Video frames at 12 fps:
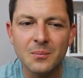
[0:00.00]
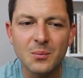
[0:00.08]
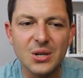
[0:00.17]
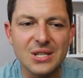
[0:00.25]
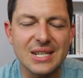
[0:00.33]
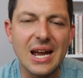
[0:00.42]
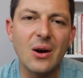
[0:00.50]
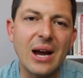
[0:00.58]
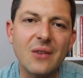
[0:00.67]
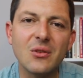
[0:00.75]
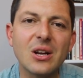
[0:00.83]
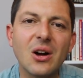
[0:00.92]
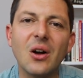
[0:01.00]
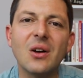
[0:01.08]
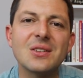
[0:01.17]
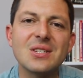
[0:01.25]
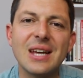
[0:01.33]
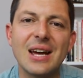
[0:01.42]
because now every
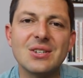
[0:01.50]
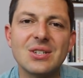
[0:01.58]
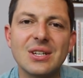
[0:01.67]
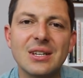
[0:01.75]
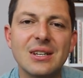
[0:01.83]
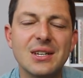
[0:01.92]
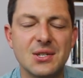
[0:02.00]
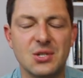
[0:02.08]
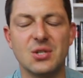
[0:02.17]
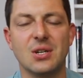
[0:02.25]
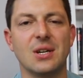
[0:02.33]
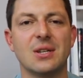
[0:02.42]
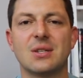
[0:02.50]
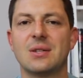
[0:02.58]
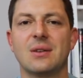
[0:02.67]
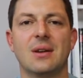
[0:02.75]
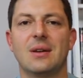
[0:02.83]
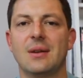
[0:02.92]
call session is just,